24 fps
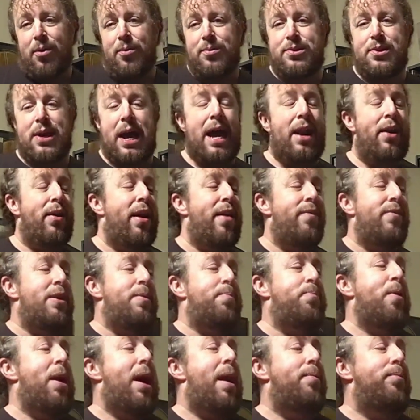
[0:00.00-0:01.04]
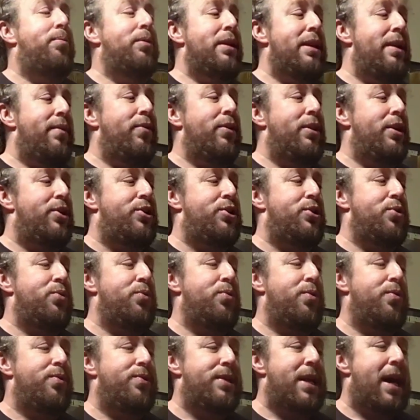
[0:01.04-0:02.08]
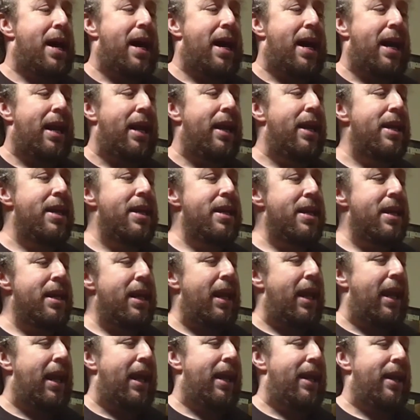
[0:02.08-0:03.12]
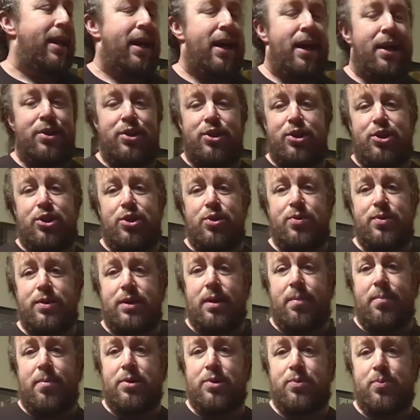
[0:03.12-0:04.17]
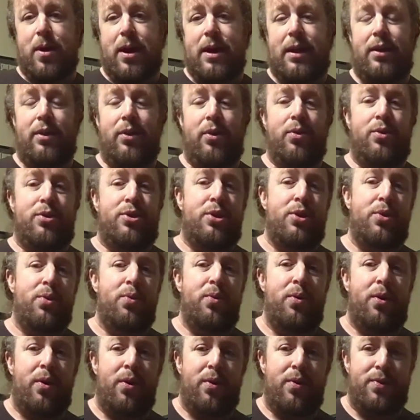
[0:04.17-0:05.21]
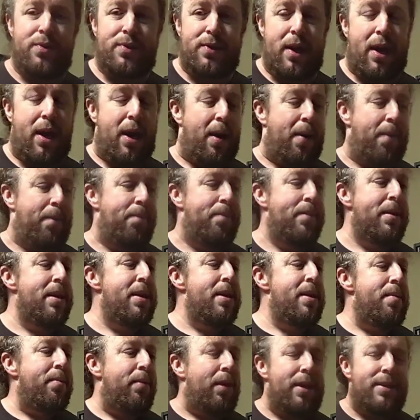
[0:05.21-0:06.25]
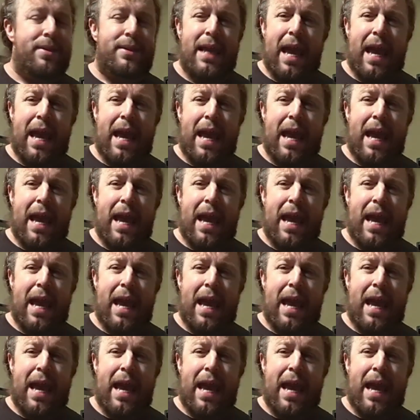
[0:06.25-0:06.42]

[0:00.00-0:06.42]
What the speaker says: so I don't have any problem leaving the tuners on and just using them as regular tuners. Let's